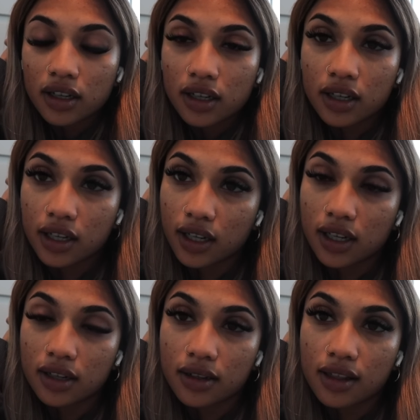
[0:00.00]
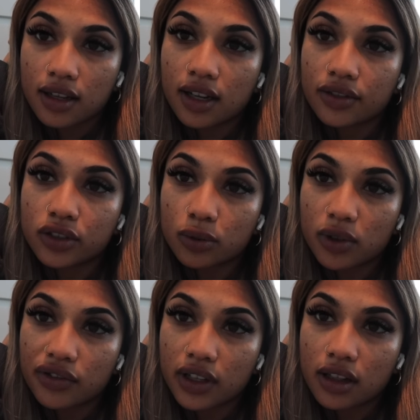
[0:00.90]
And yeah, still have two
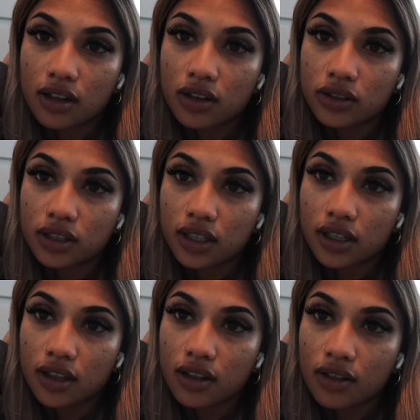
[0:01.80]
more flights to go today.